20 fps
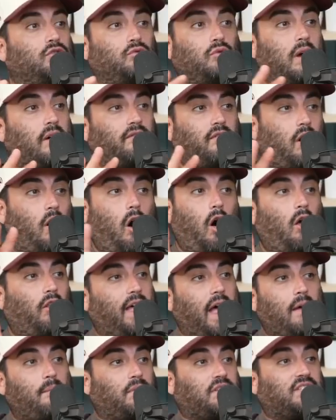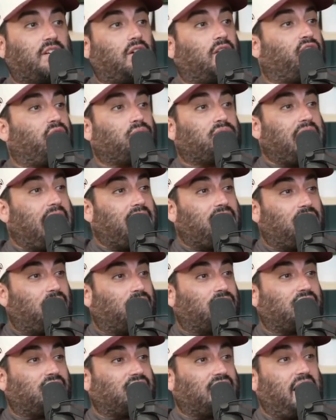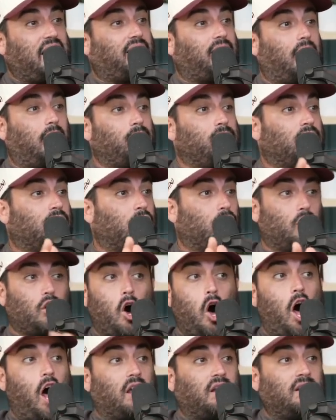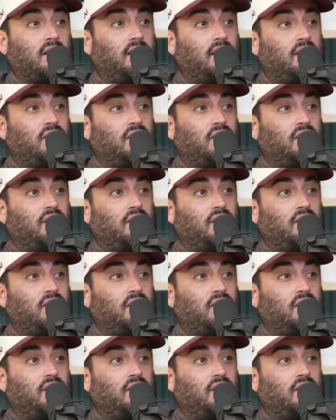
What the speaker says: you have all that material from 10 years of stand-up gone.